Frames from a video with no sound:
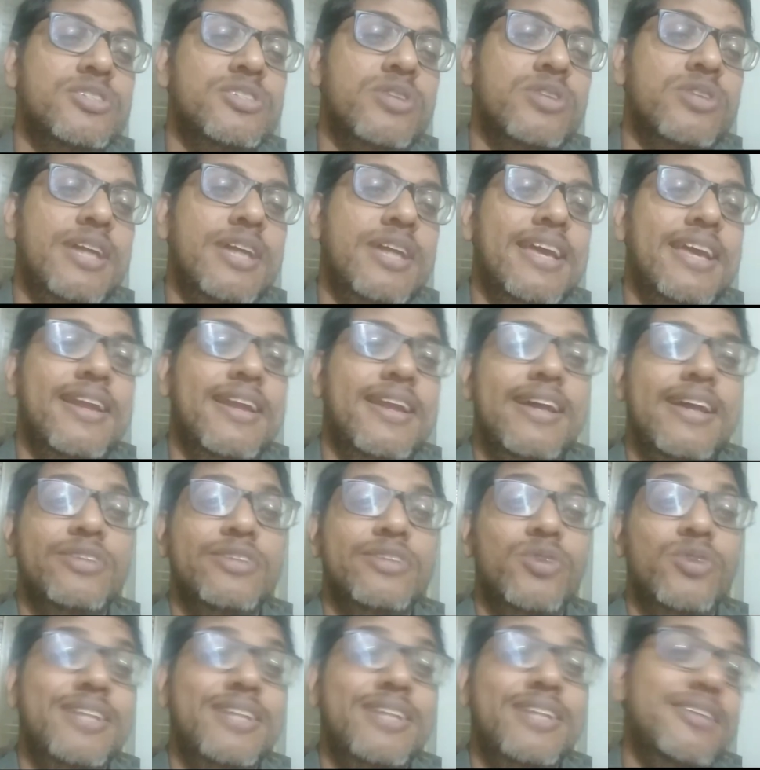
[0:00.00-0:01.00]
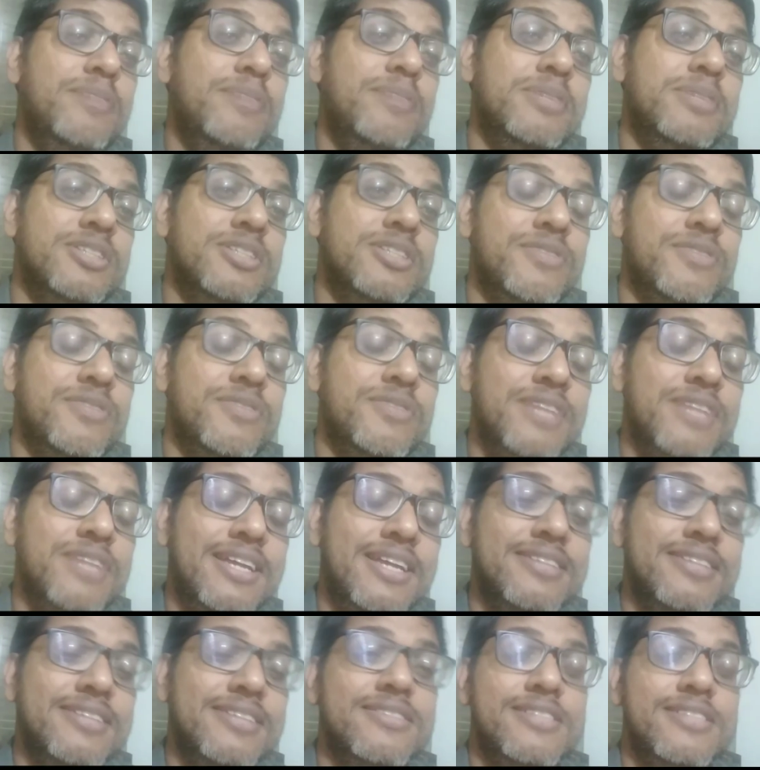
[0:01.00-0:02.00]
Today, Kerala has only 3% of the
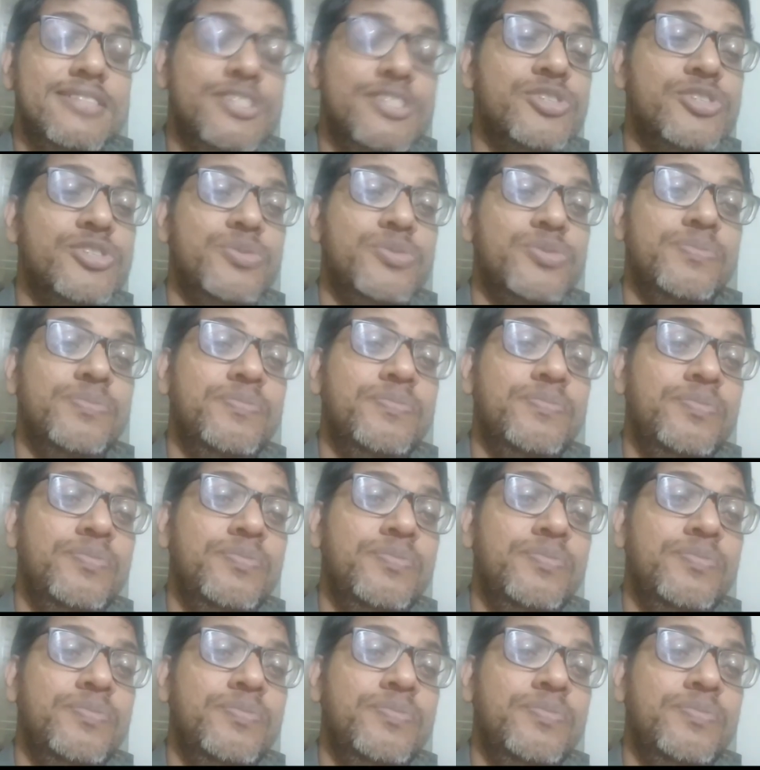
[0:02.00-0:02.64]
cases. It's true.